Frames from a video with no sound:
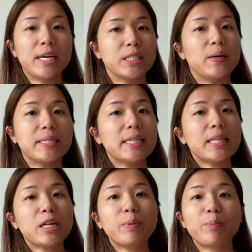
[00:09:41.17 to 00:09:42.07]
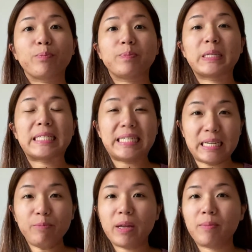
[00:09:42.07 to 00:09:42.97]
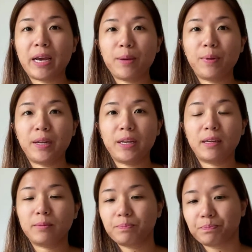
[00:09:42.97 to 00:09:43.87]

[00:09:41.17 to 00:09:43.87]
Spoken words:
So it's a little bit steep in my opinion.